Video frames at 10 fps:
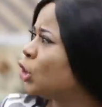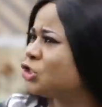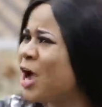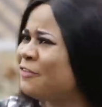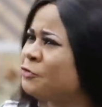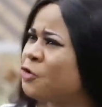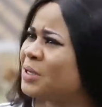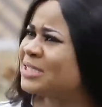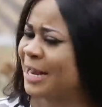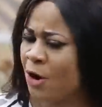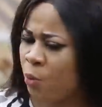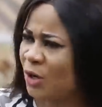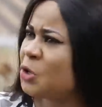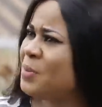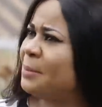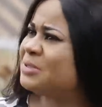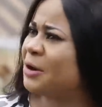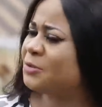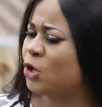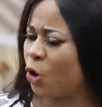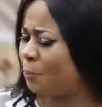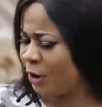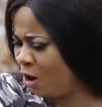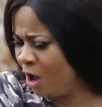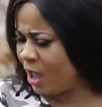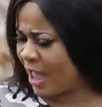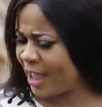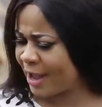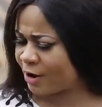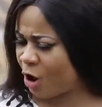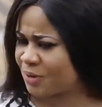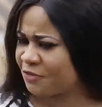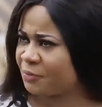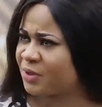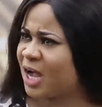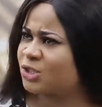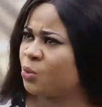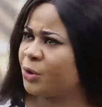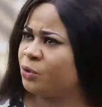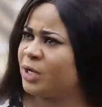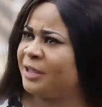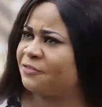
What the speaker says: Don't you have a room inside? What do you mean I'm interrupting your call? Pigo, come down from the castle, we could